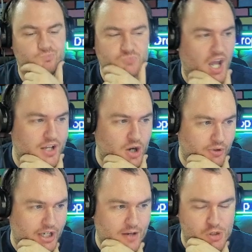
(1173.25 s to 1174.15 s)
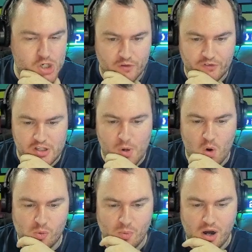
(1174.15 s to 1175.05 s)
I don't really have much love for these
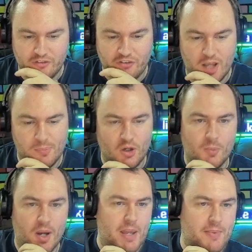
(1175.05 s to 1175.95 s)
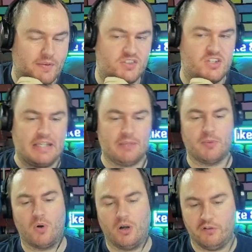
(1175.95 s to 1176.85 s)
Pokemon. Vileplume, I maybe have a sneaky bit
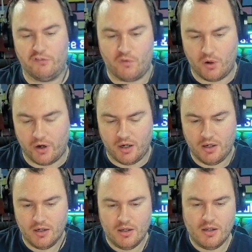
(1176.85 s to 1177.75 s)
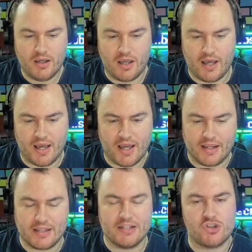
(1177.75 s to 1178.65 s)
more love for.
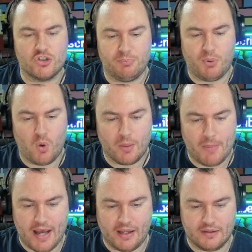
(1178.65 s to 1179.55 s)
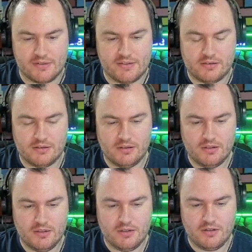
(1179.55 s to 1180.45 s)
It is just a poor man's
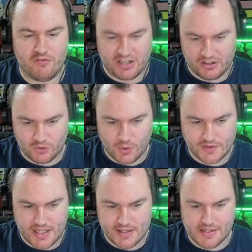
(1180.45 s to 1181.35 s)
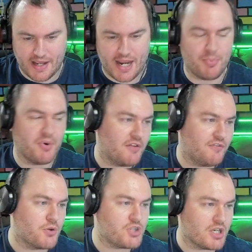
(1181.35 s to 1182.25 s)
Venusaur at the end of the day. But if
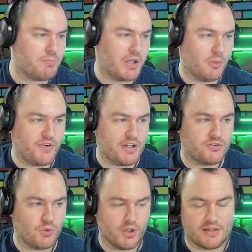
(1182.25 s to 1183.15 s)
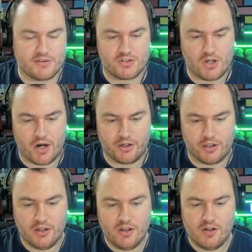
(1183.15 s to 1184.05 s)
you didn't pick up Venusaur as a
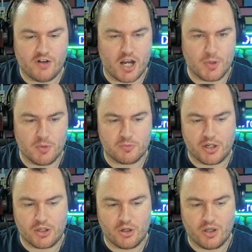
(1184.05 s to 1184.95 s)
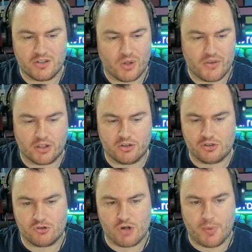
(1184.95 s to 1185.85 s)
starter, Vileplume is pretty good. So I think I'm just
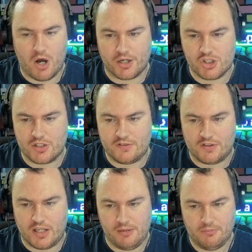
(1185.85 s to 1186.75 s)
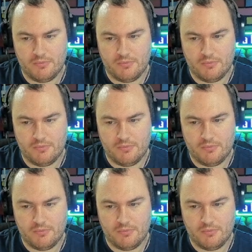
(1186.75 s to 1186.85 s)
going to drop Oddish into C.